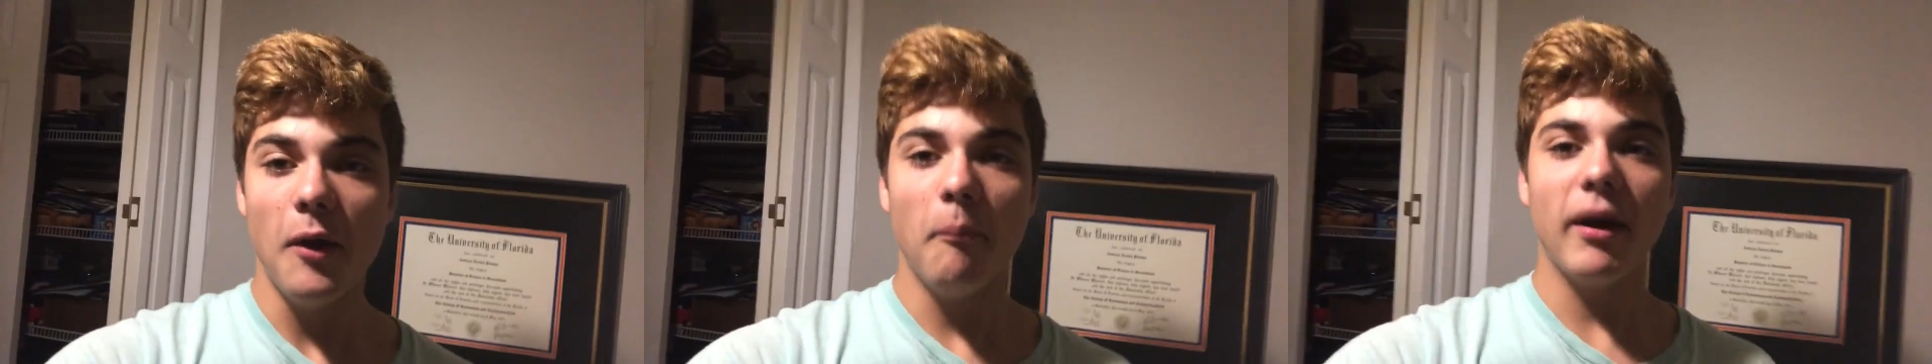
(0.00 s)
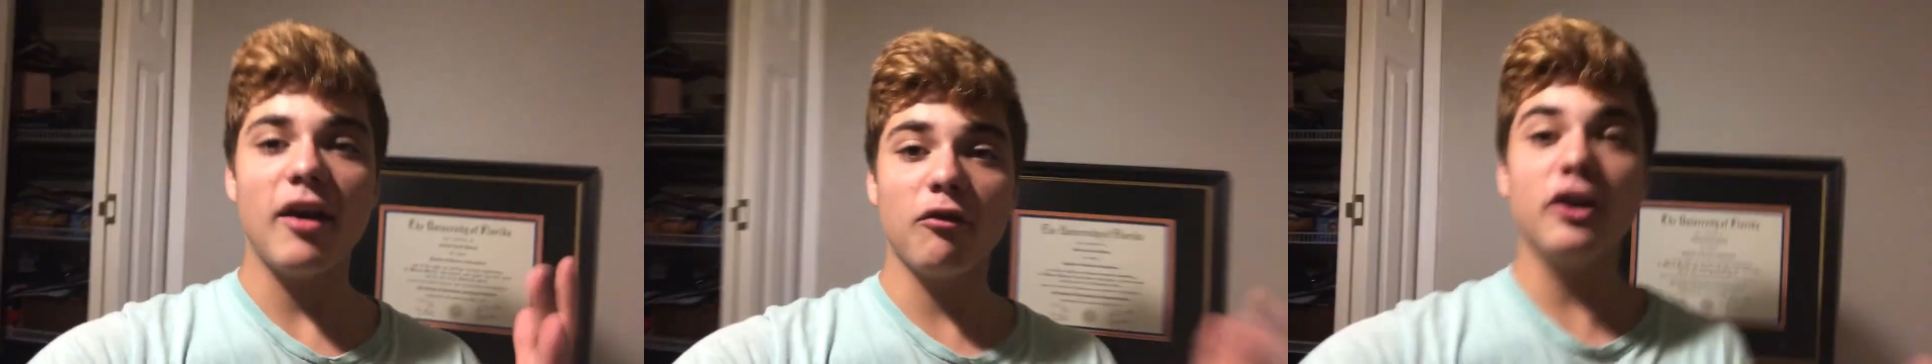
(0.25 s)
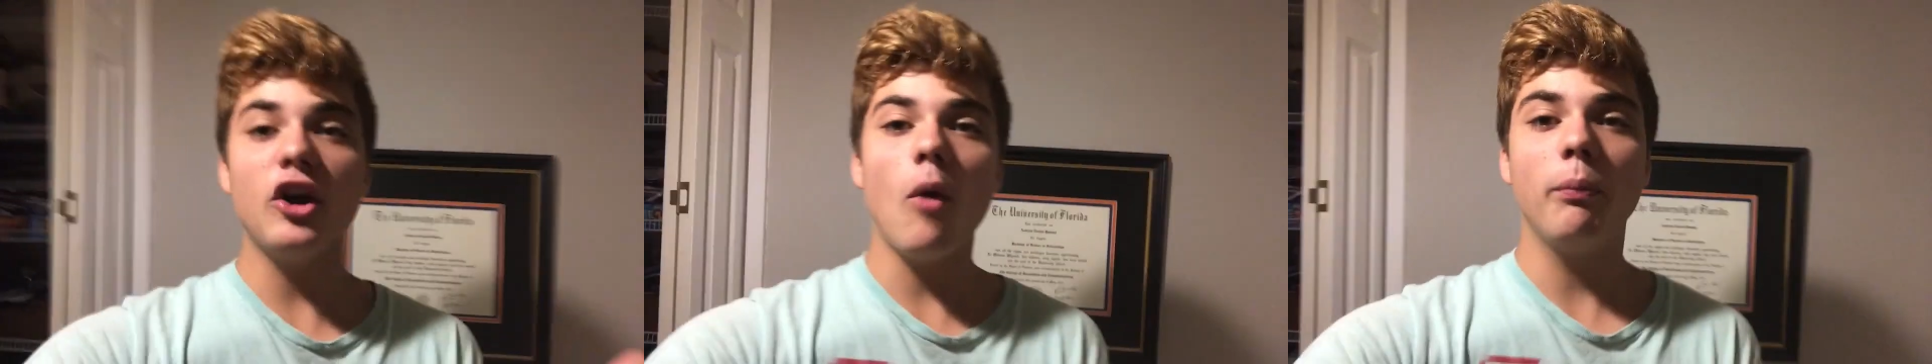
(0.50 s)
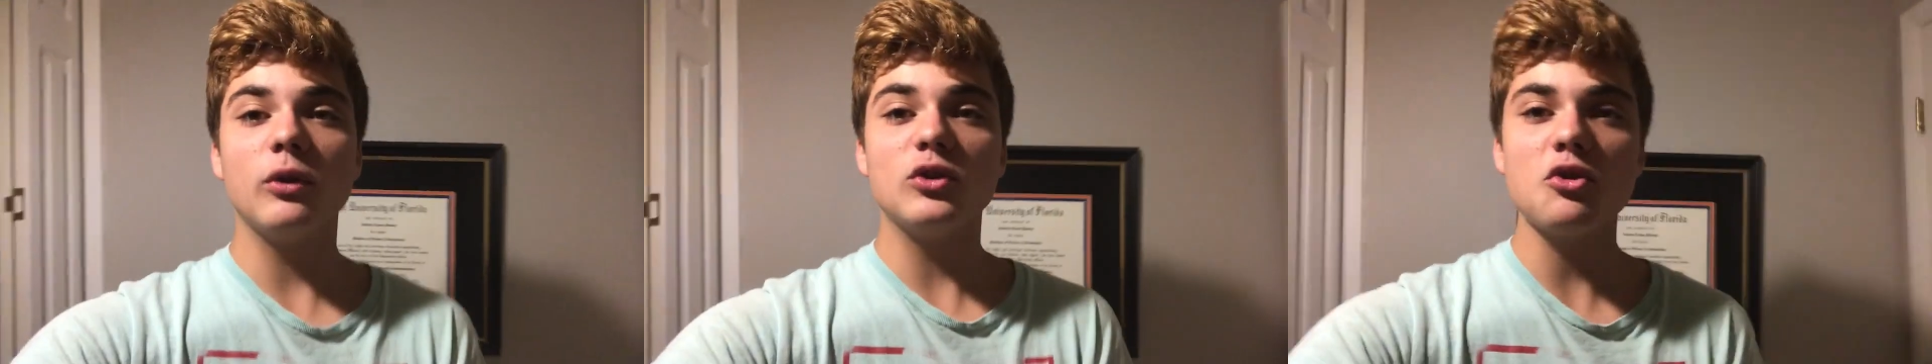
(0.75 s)
But I really
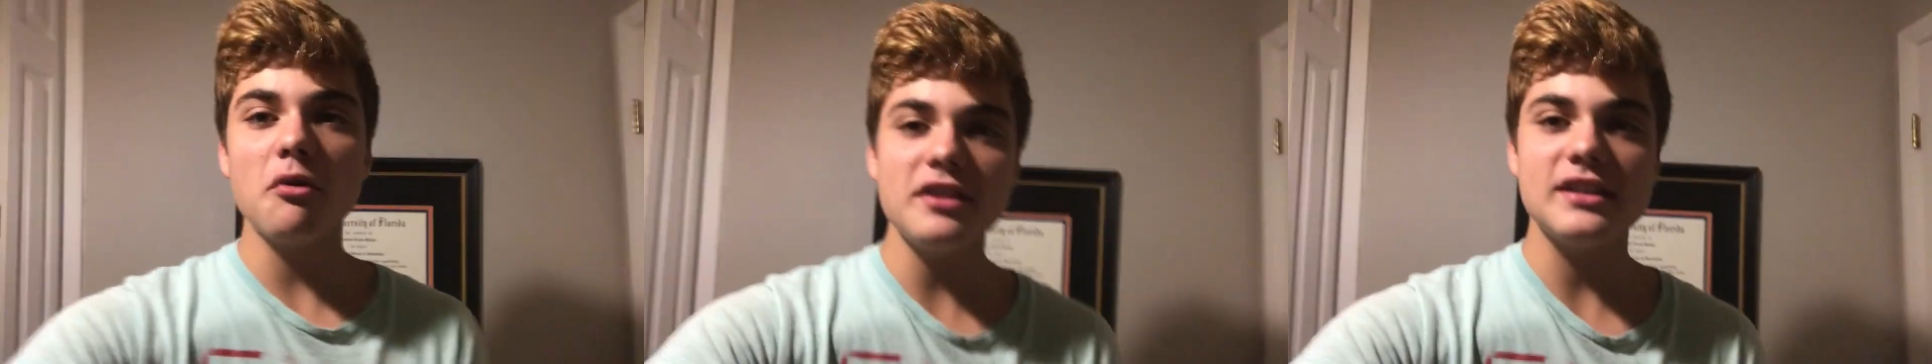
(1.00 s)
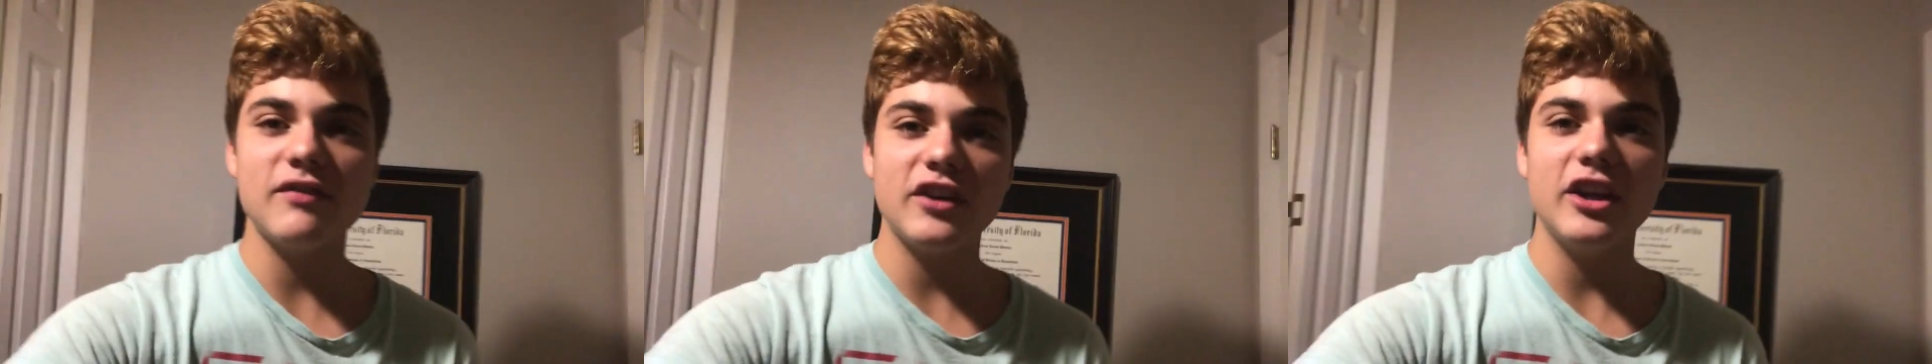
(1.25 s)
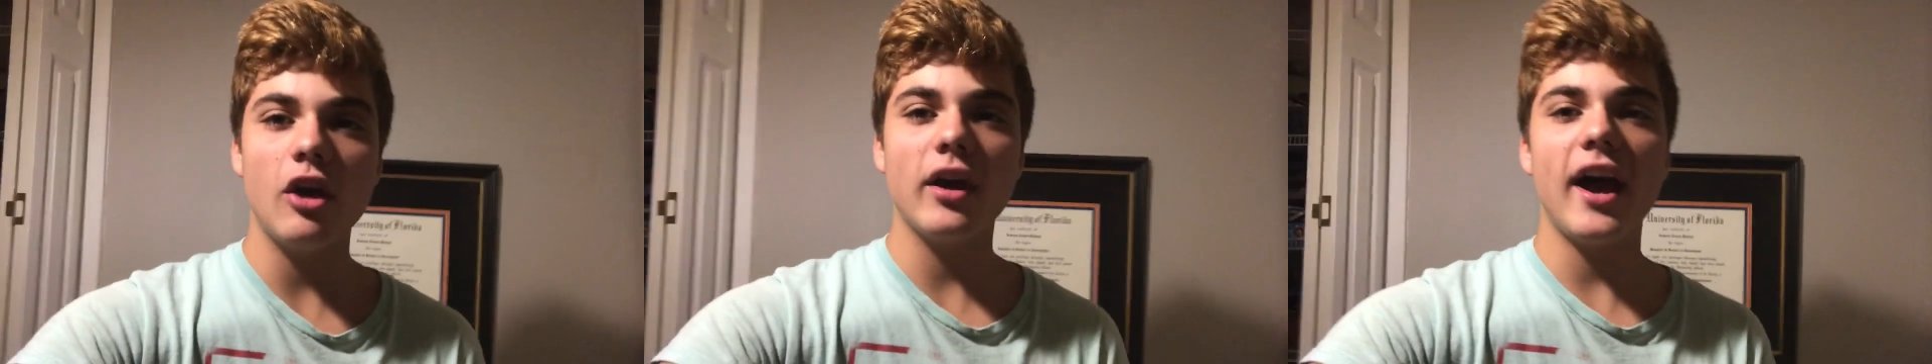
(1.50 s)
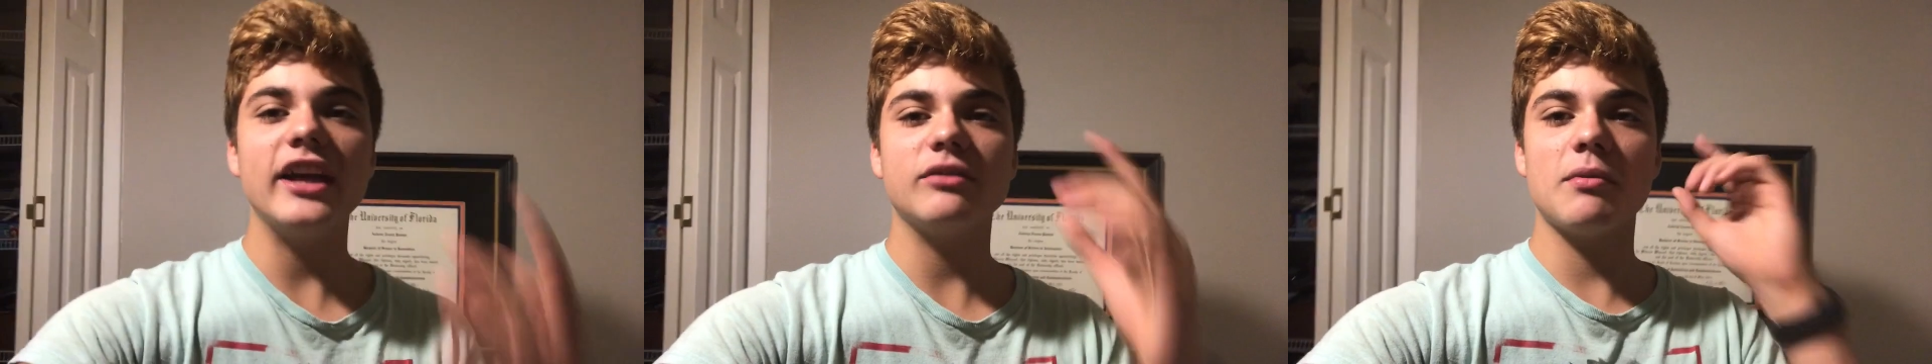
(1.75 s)
hope you enjoyed this video,
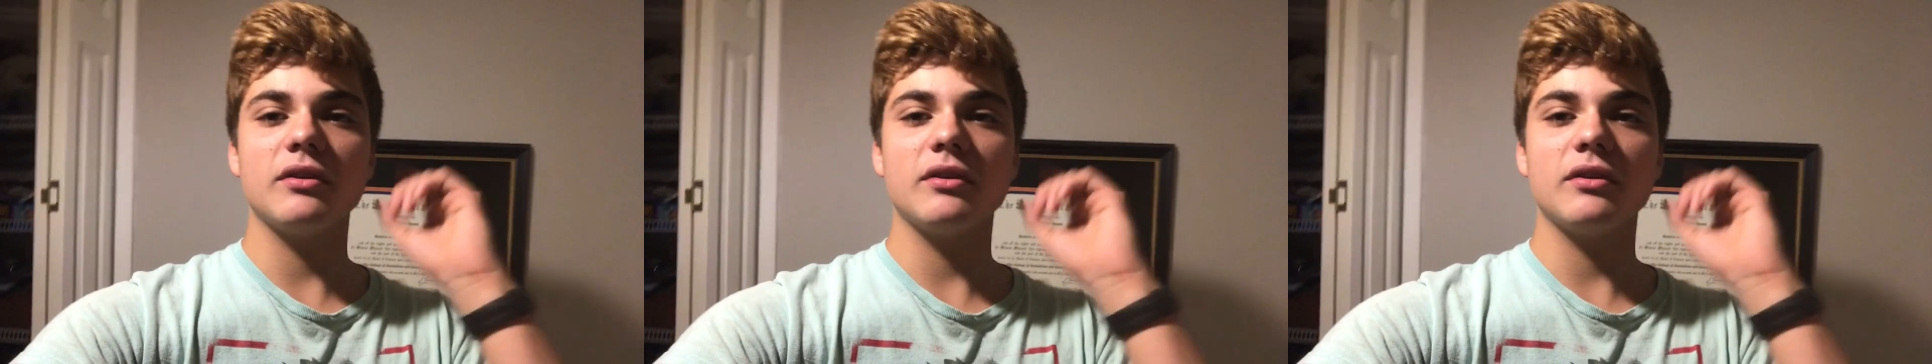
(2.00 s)
guys.